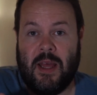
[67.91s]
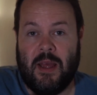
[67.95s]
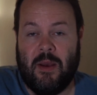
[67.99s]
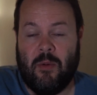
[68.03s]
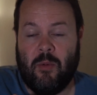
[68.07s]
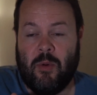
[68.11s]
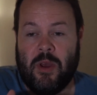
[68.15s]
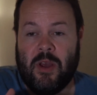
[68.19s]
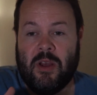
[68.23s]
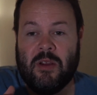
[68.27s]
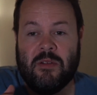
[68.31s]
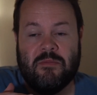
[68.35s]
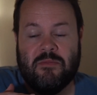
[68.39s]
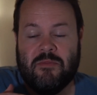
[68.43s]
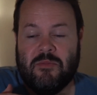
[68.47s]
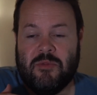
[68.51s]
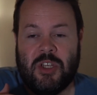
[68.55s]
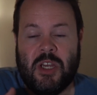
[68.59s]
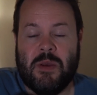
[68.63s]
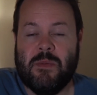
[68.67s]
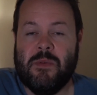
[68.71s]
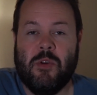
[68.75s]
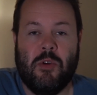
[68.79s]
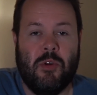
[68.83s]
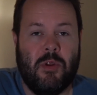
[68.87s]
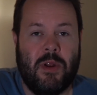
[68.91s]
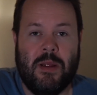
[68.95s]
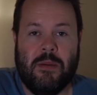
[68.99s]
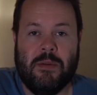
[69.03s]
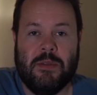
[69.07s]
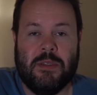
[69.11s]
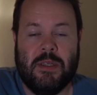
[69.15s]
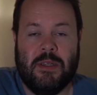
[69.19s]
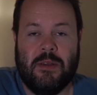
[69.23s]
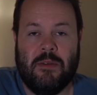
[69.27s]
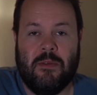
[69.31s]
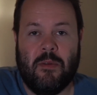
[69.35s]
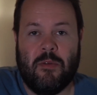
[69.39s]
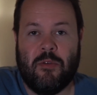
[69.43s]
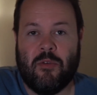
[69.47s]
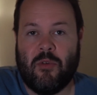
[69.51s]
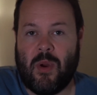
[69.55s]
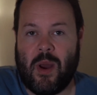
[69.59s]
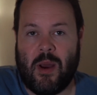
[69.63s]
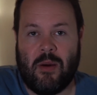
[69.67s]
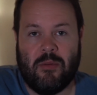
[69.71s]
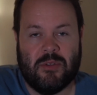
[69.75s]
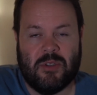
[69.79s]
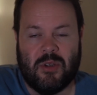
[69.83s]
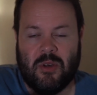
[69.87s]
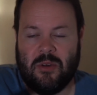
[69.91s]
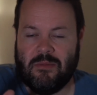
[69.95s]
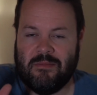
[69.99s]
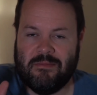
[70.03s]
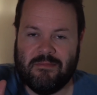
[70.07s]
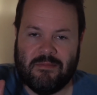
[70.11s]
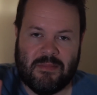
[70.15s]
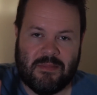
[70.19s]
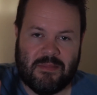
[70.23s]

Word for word: we are GPU limited throughout, so